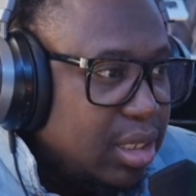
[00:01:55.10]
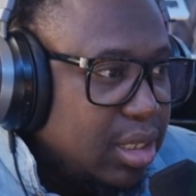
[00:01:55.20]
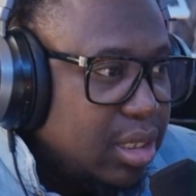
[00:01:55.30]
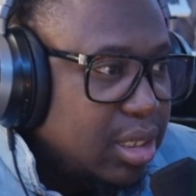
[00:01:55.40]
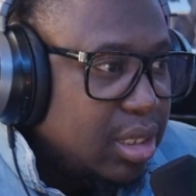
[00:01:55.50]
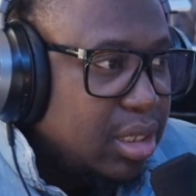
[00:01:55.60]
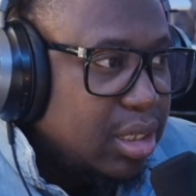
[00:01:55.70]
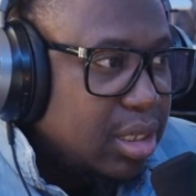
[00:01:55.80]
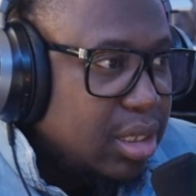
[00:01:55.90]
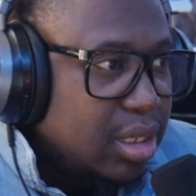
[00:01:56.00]

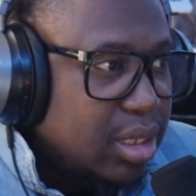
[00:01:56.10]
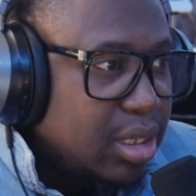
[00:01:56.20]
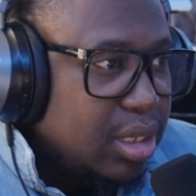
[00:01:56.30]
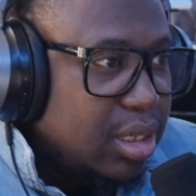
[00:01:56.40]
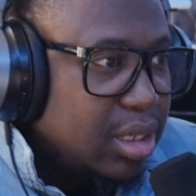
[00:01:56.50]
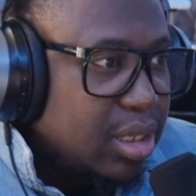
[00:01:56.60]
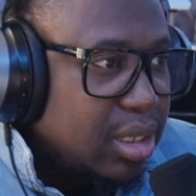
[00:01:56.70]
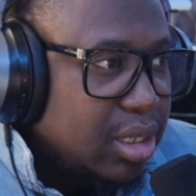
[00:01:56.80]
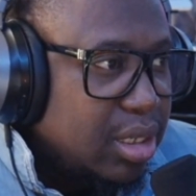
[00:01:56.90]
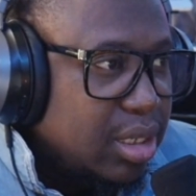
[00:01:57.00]

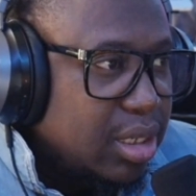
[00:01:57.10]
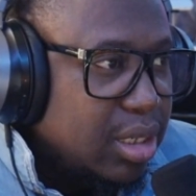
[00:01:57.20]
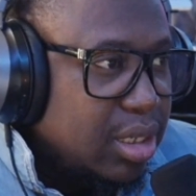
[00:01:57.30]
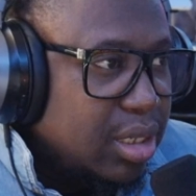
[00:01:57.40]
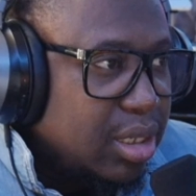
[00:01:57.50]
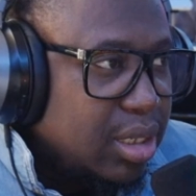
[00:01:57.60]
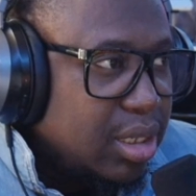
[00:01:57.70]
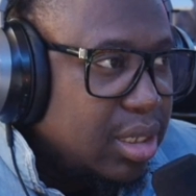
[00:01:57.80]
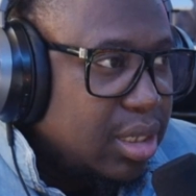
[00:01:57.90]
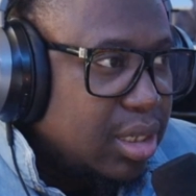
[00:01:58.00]

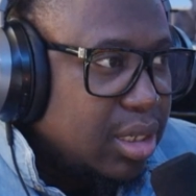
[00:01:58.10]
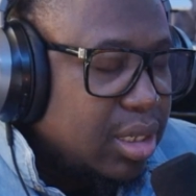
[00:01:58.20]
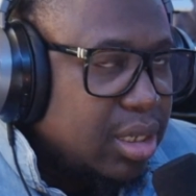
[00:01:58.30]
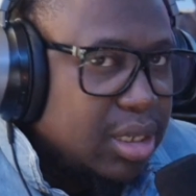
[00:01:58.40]
Nobody speaks.